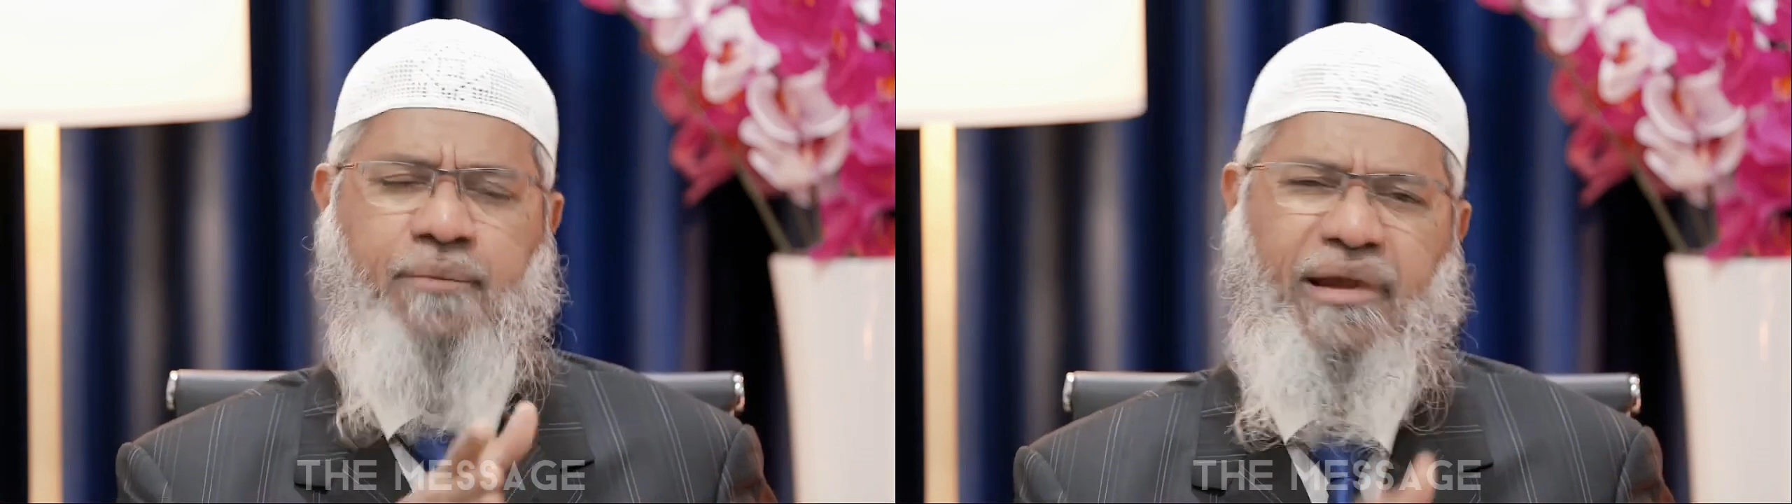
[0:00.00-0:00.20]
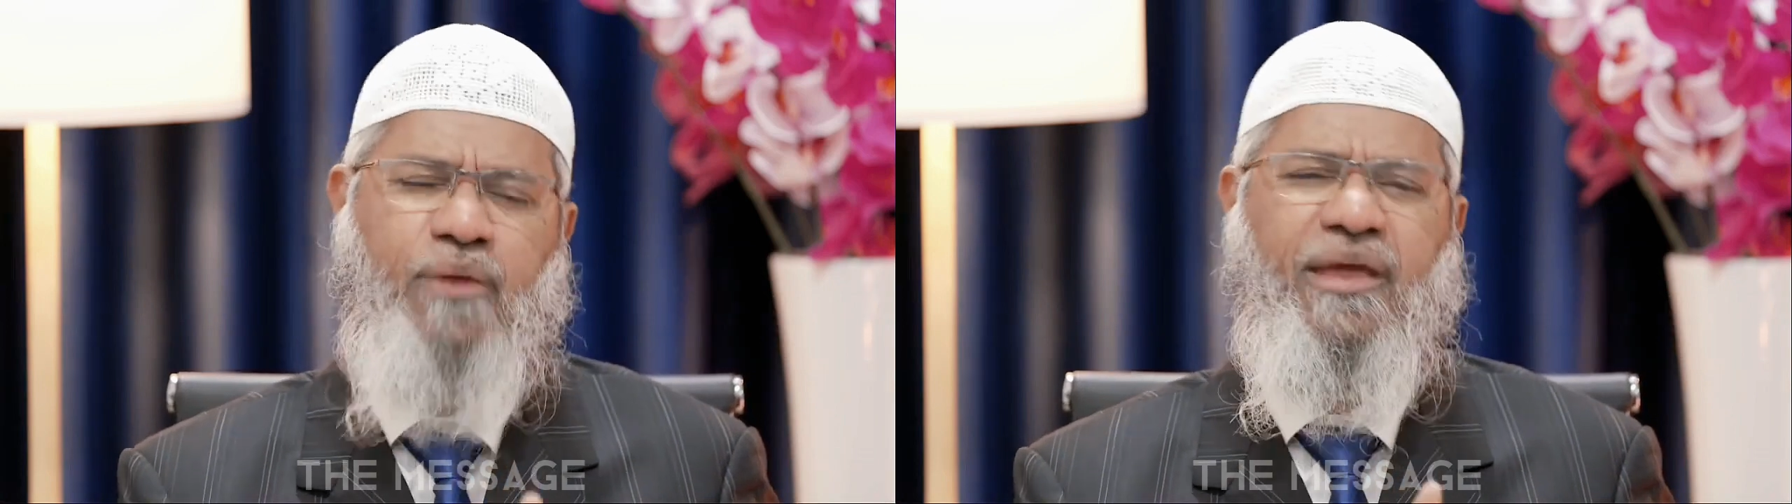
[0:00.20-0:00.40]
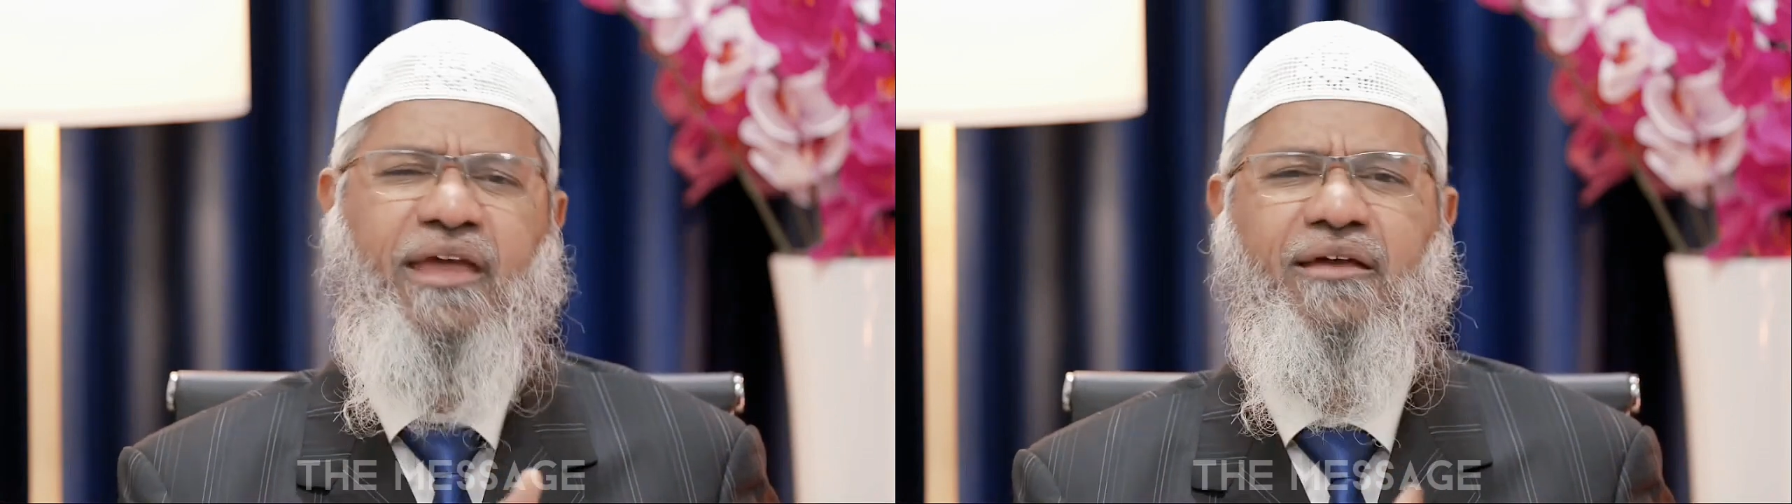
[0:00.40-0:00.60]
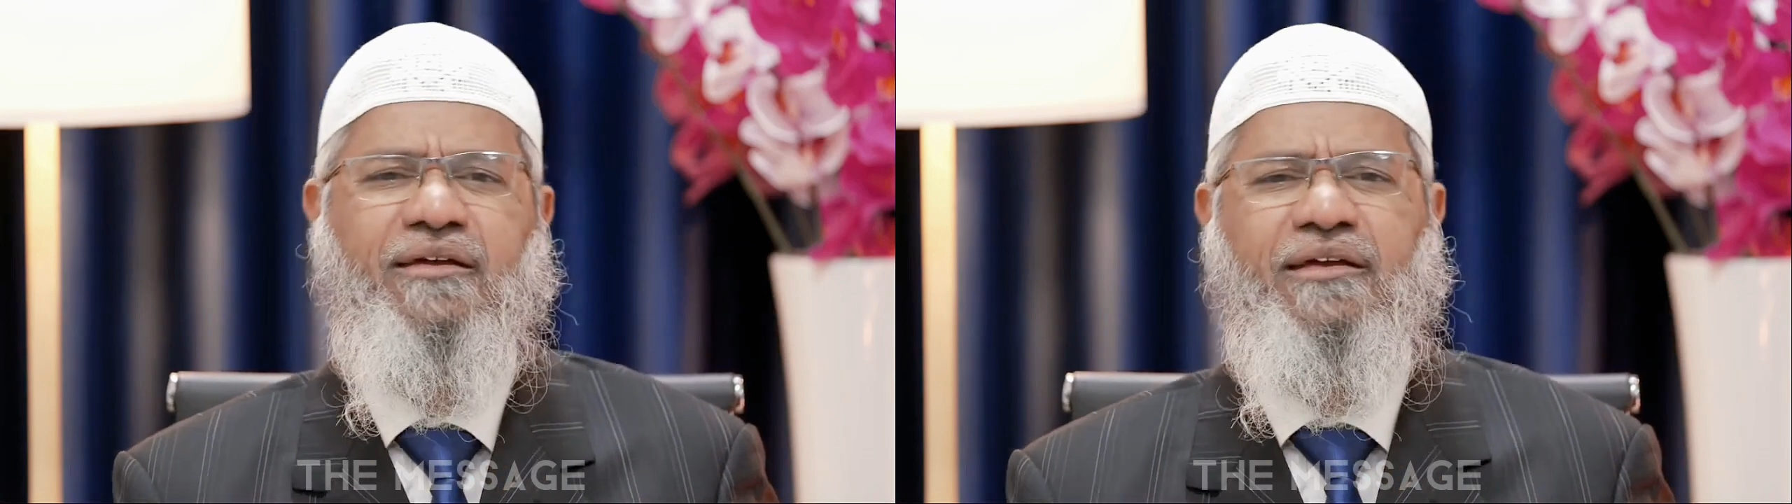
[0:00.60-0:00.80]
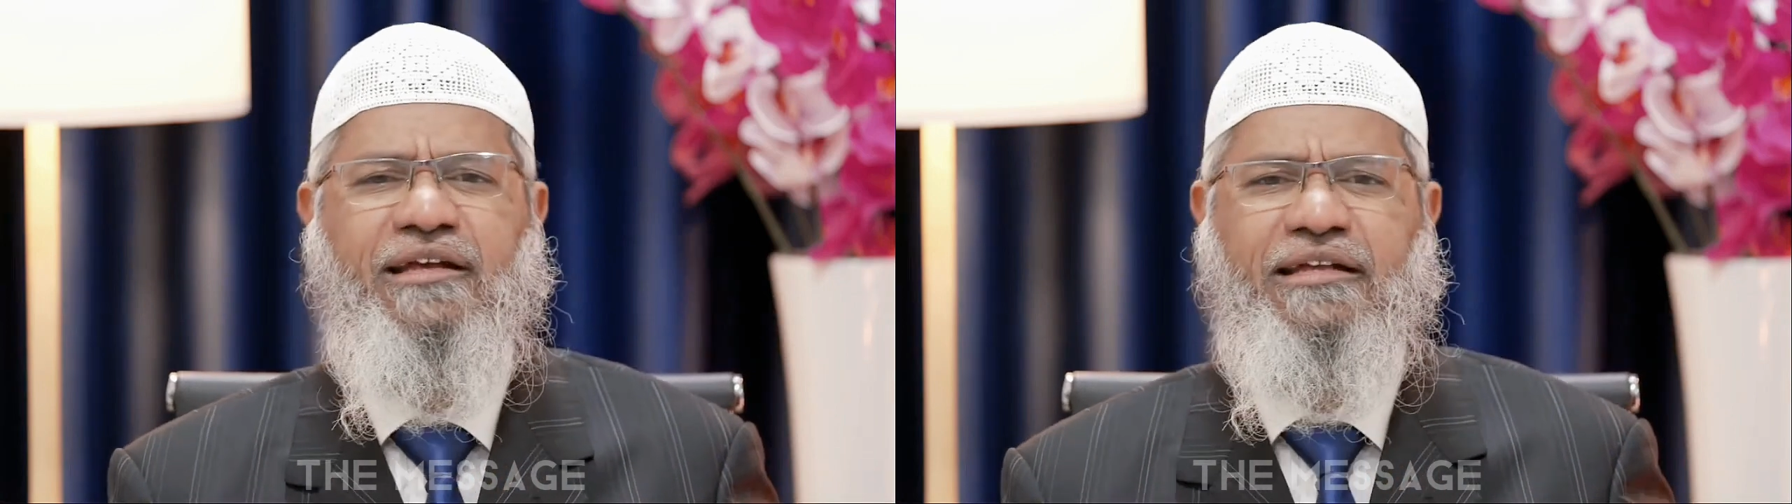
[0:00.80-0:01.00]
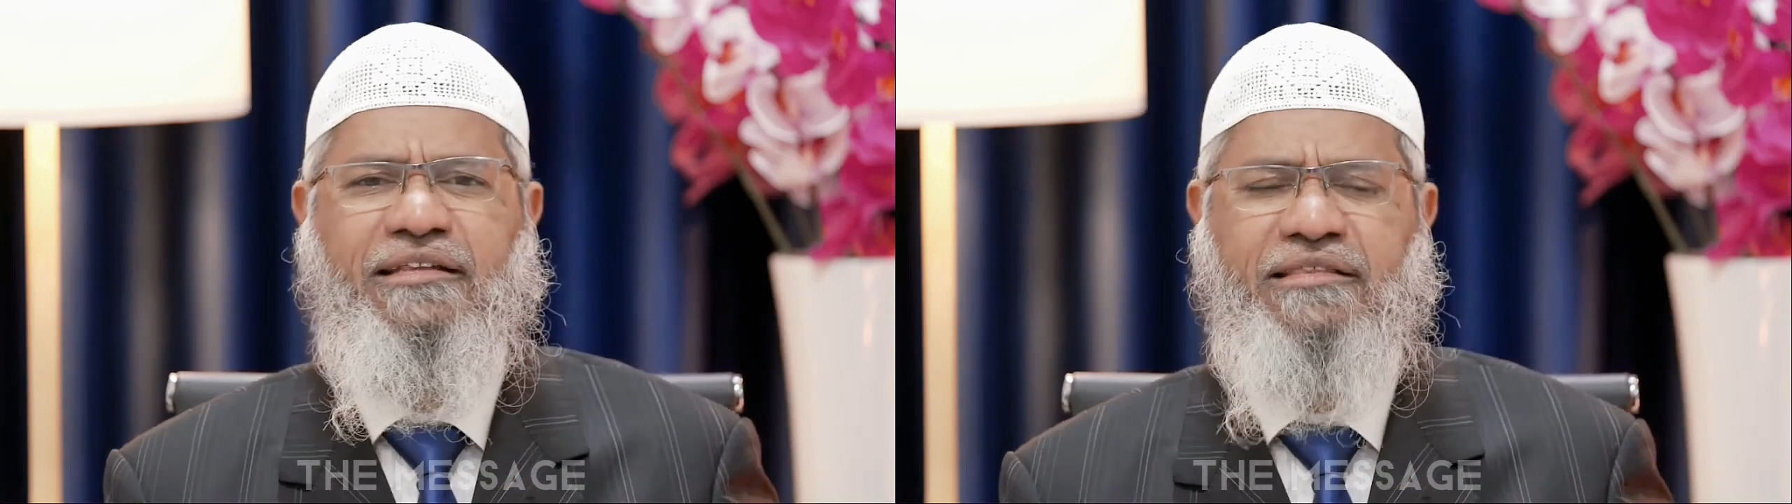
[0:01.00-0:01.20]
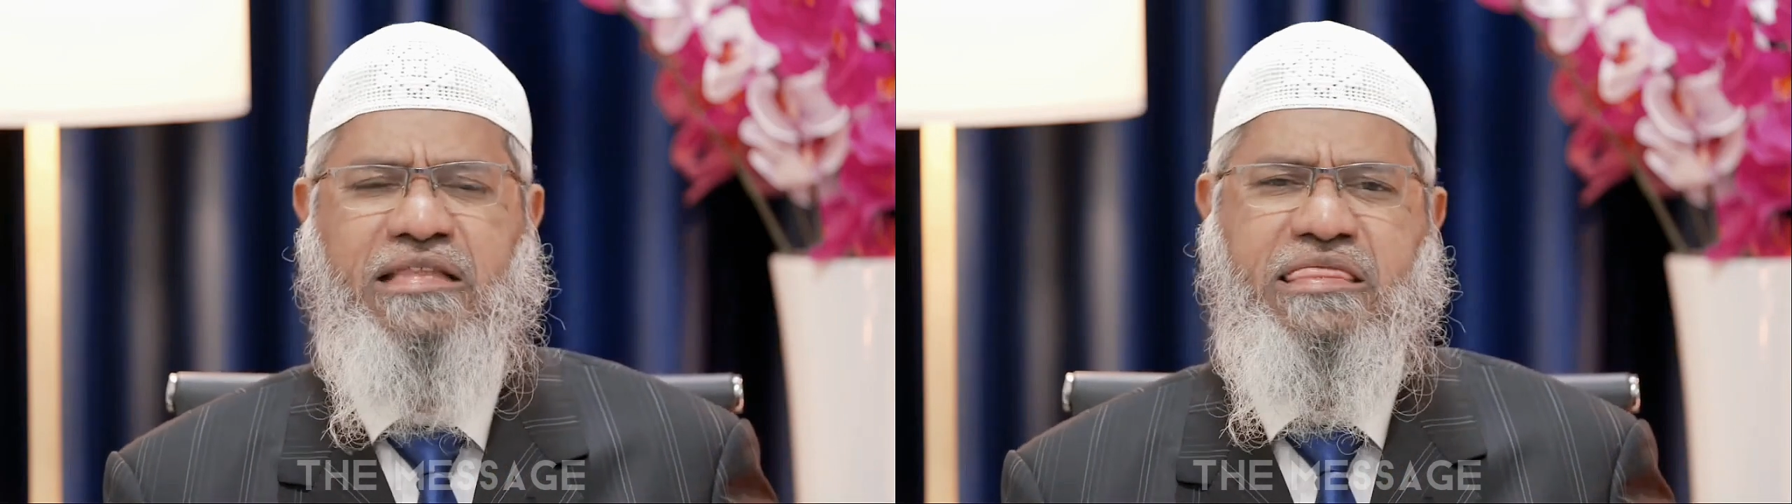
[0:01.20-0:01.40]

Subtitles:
midway, the